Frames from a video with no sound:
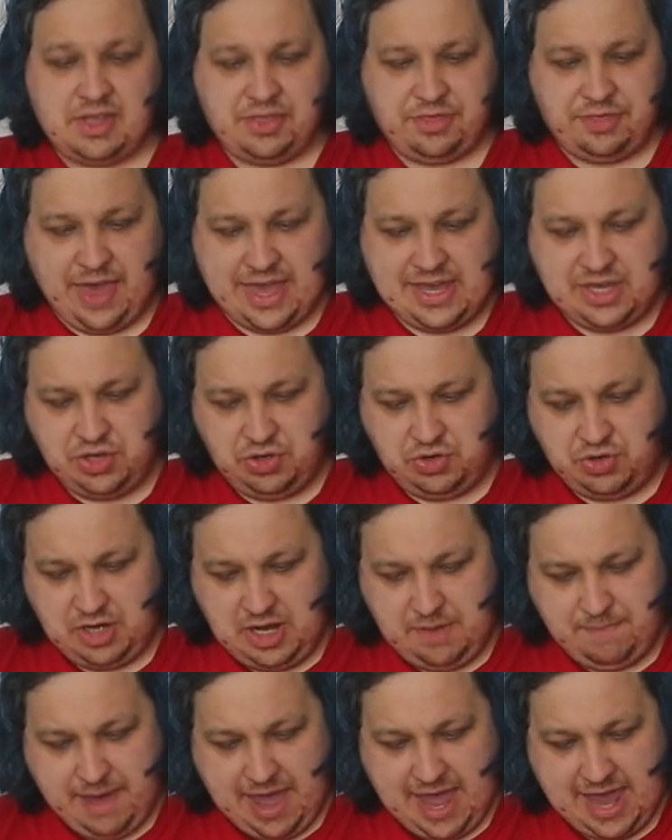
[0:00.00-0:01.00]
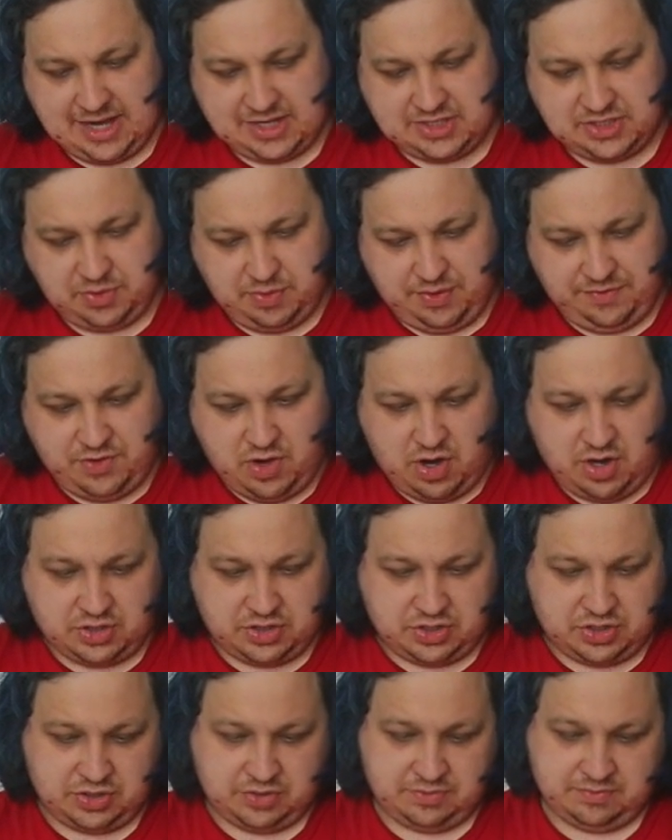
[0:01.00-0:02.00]
thank you goodie bag. So we've
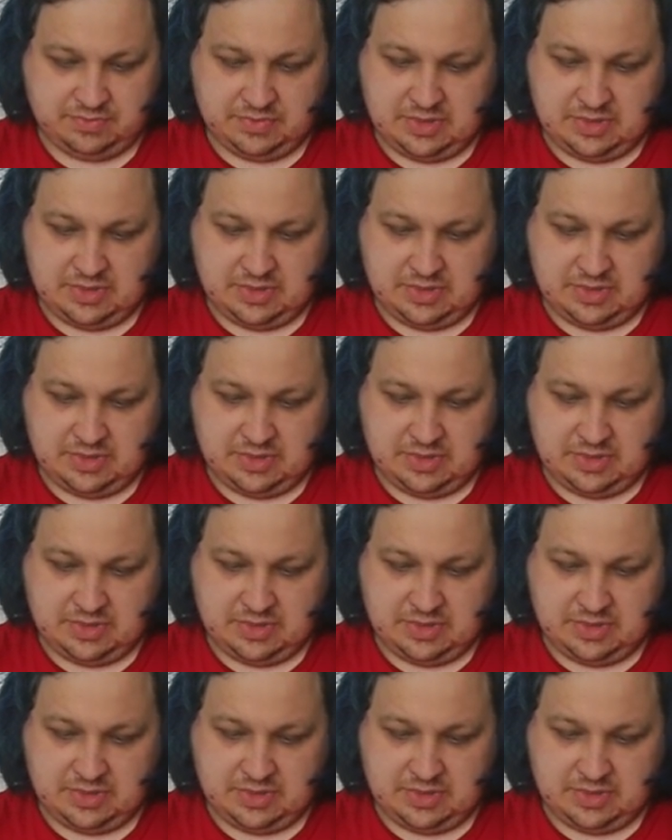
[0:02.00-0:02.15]
got